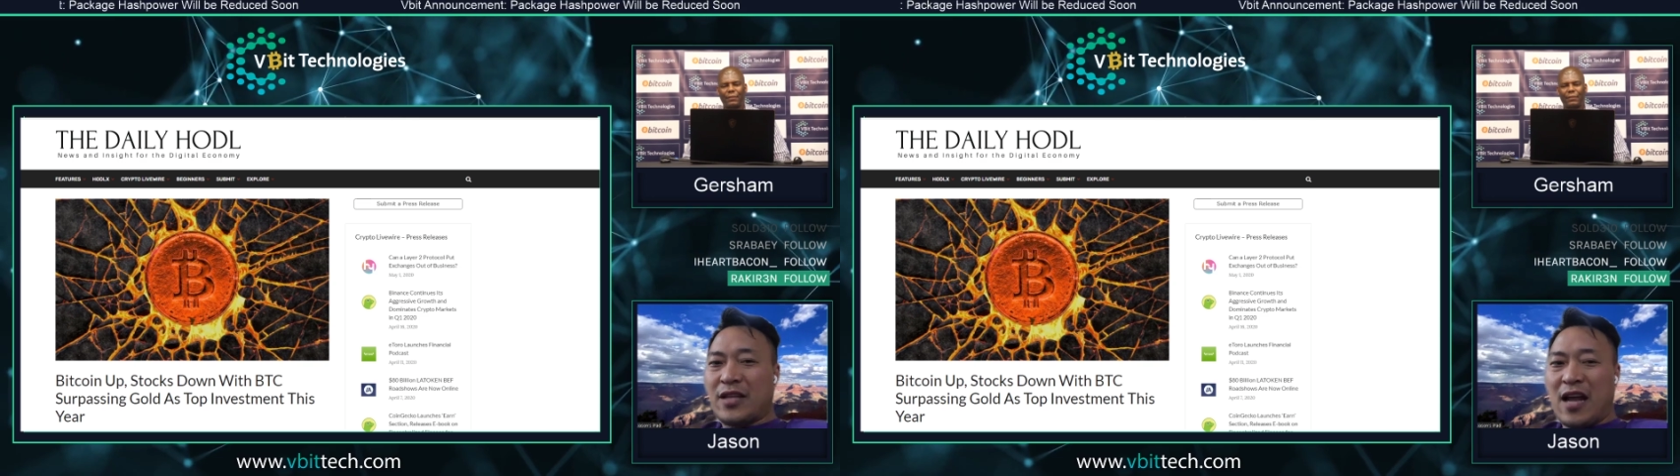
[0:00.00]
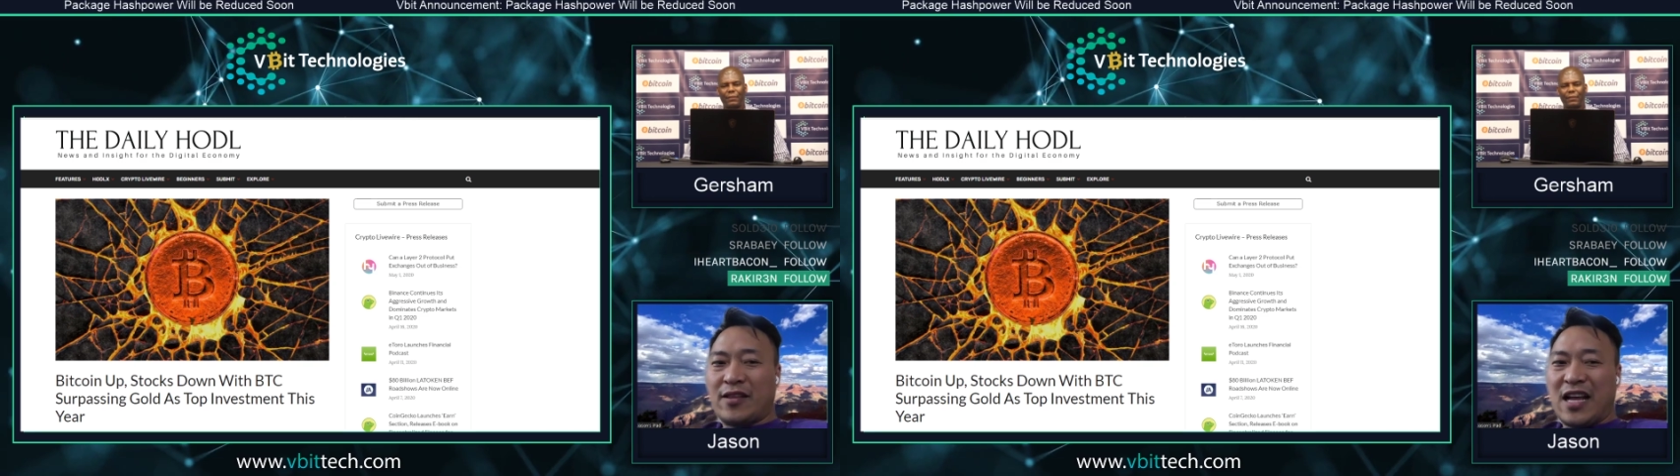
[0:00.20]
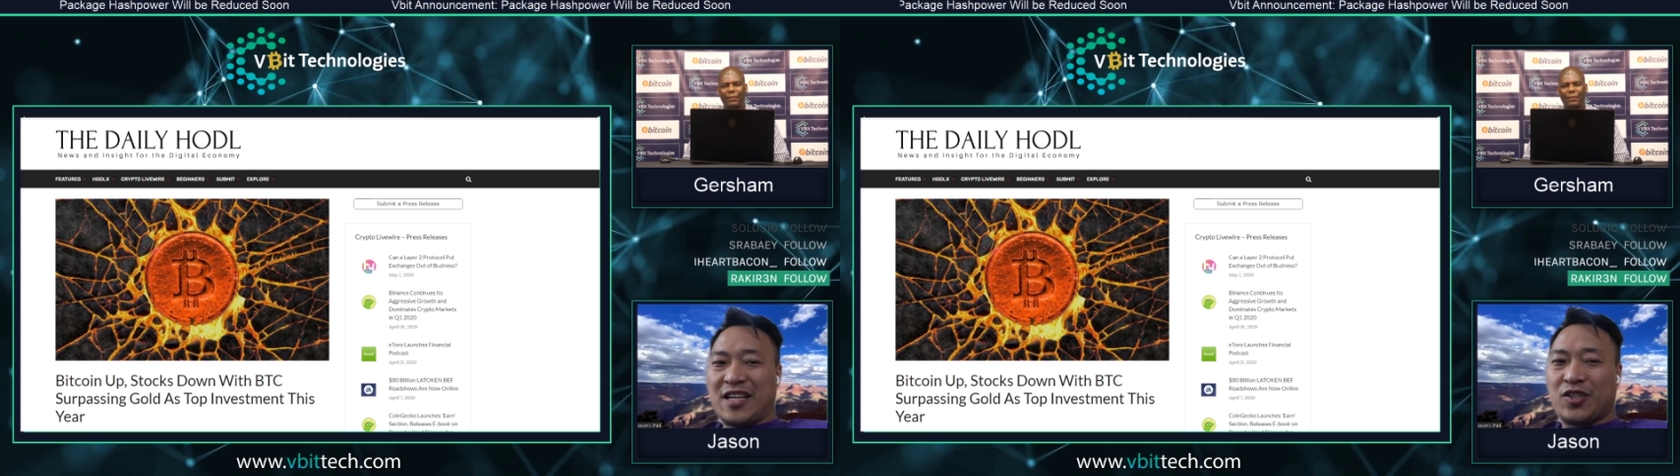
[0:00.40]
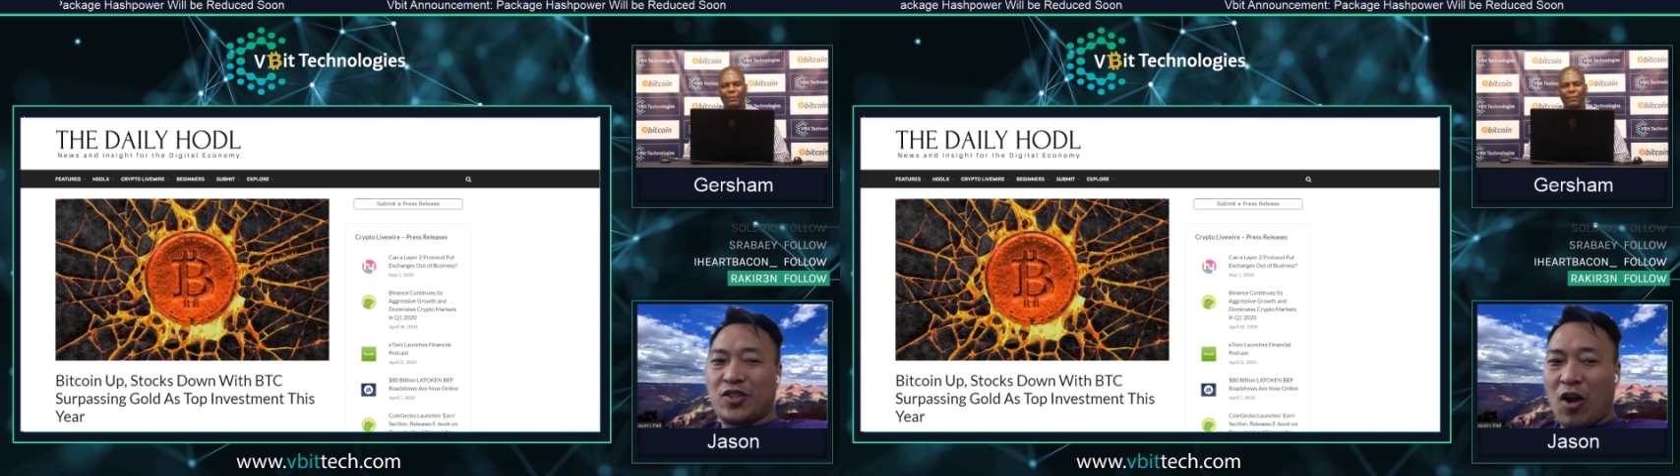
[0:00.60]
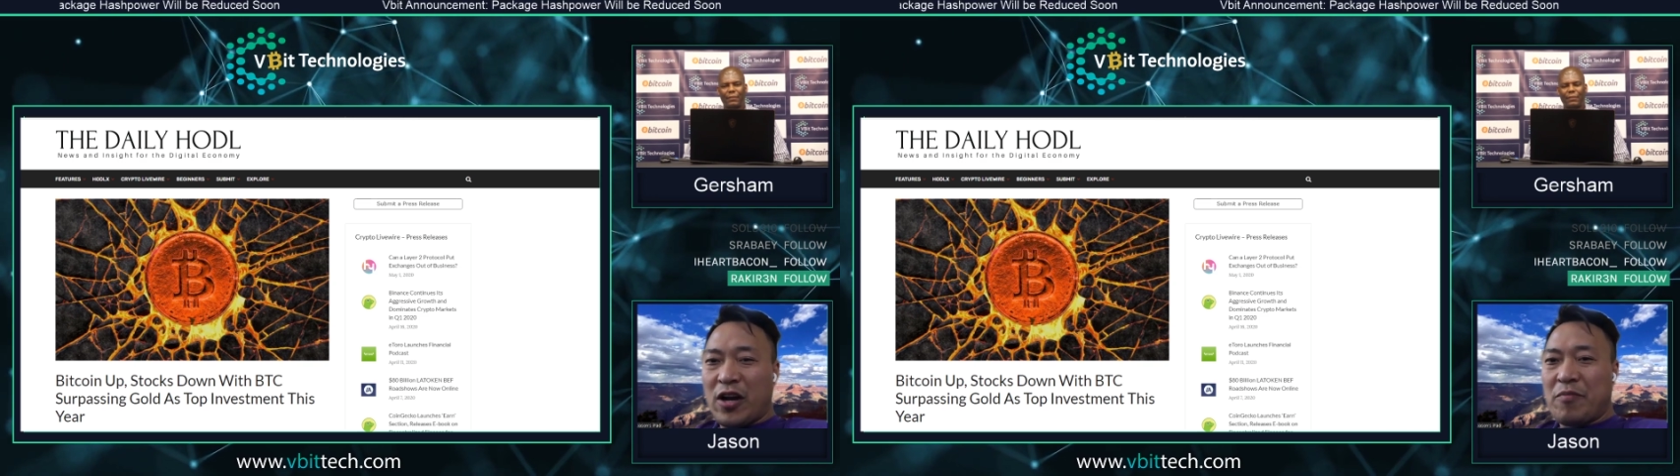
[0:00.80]
that
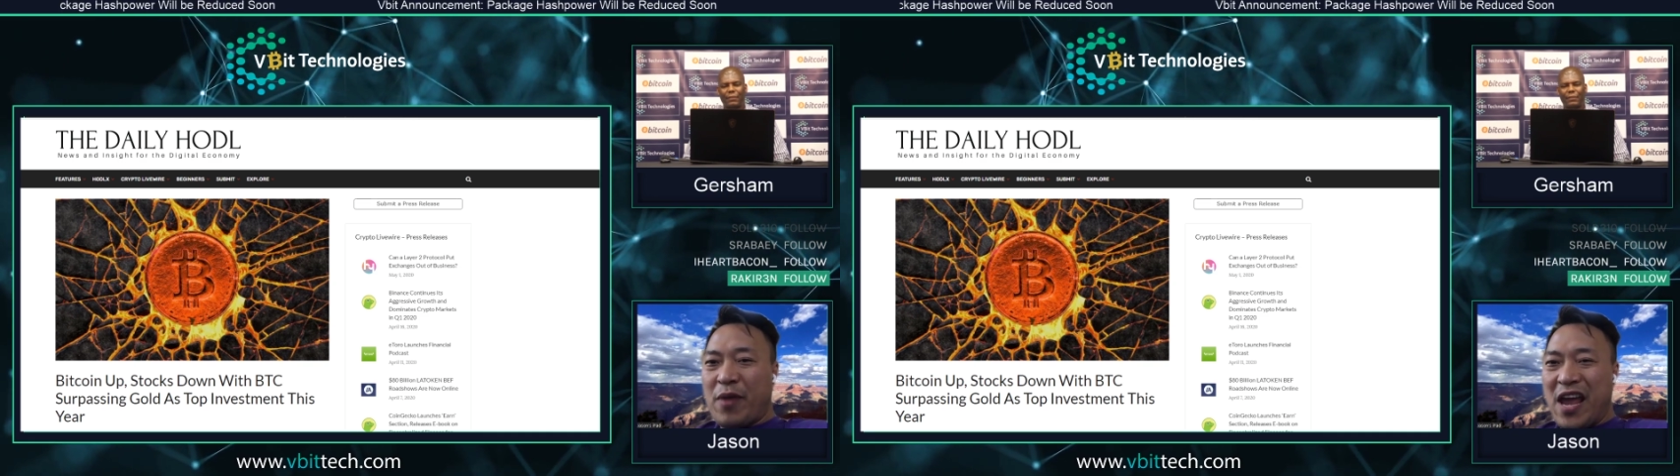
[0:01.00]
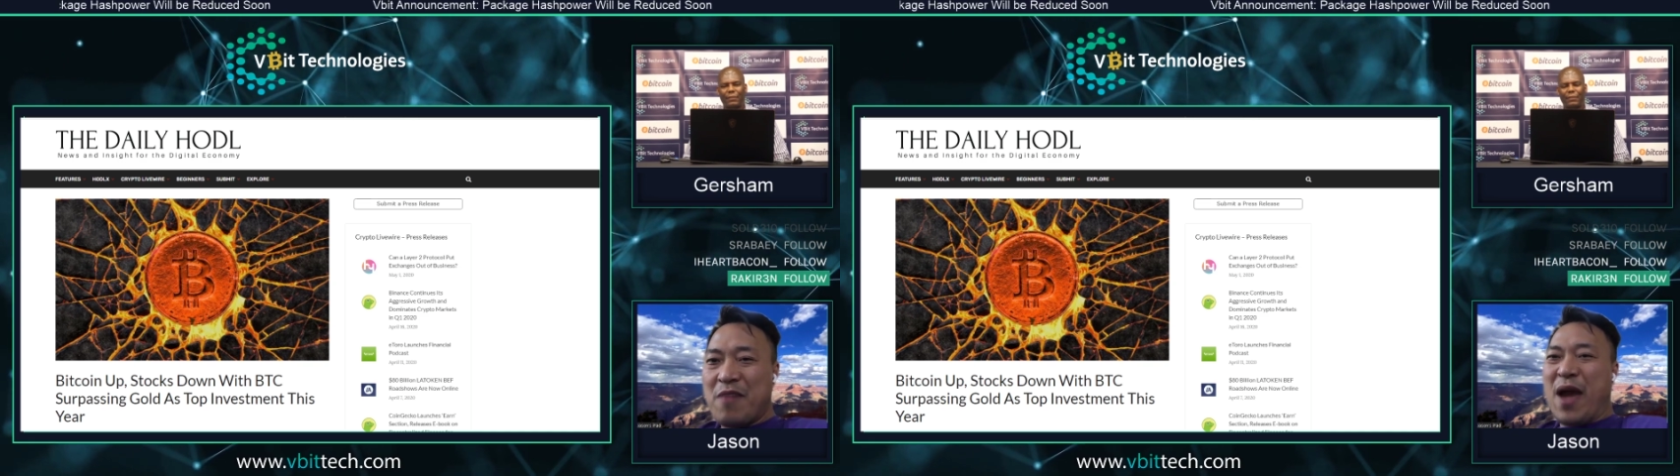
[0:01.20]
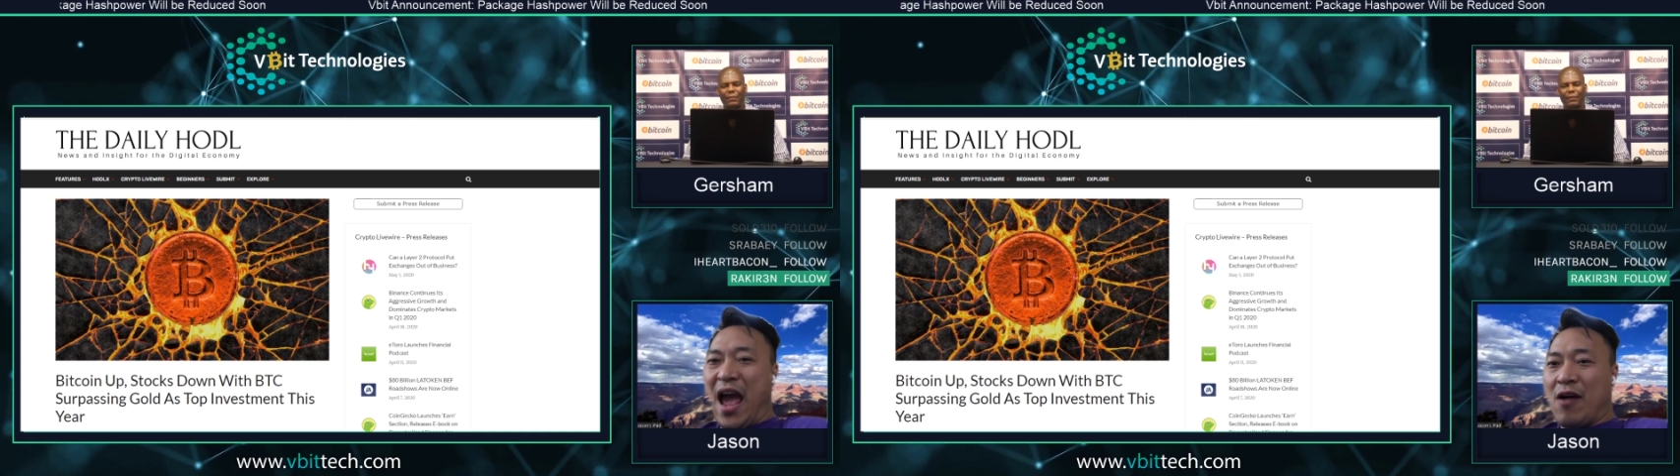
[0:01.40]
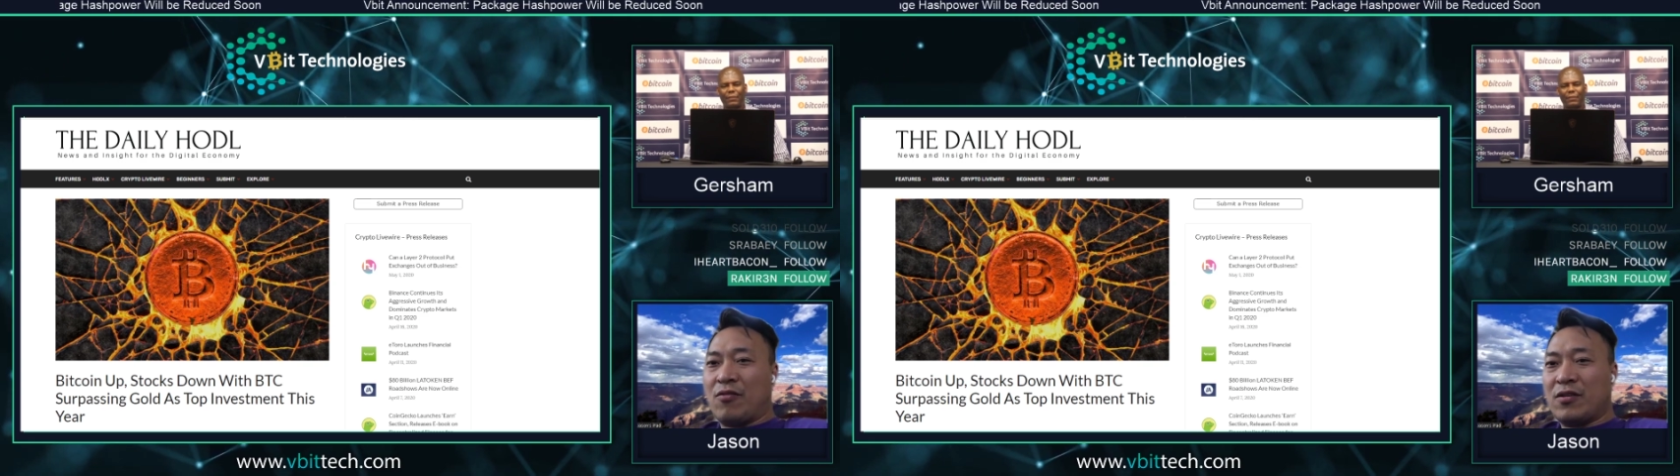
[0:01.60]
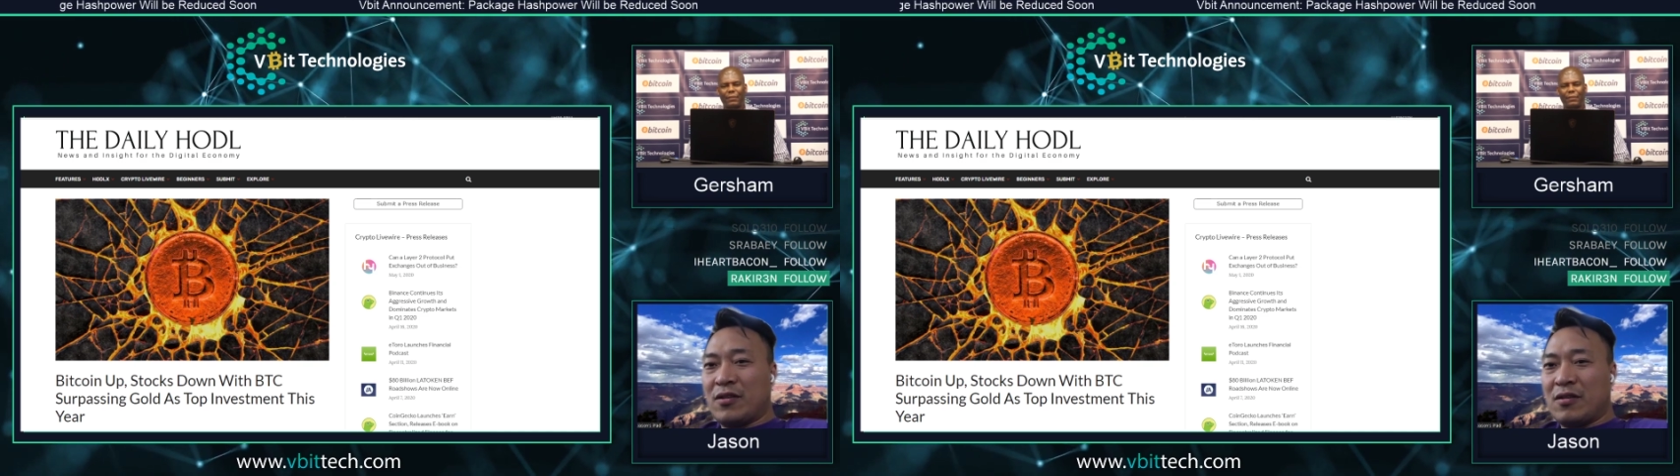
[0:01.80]
started PayPal.